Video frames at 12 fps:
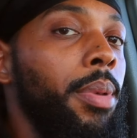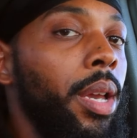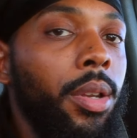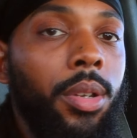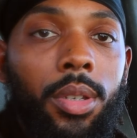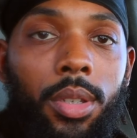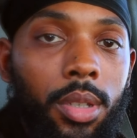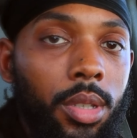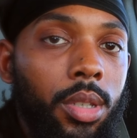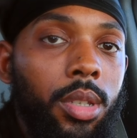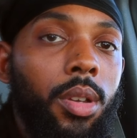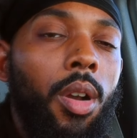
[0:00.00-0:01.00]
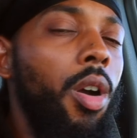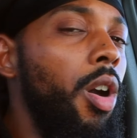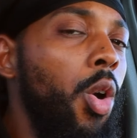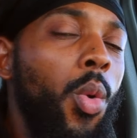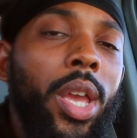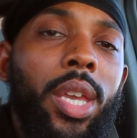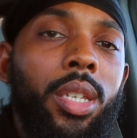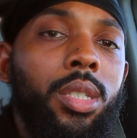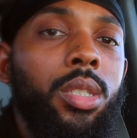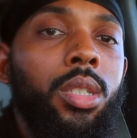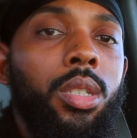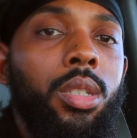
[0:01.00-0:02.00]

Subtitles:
better. Always.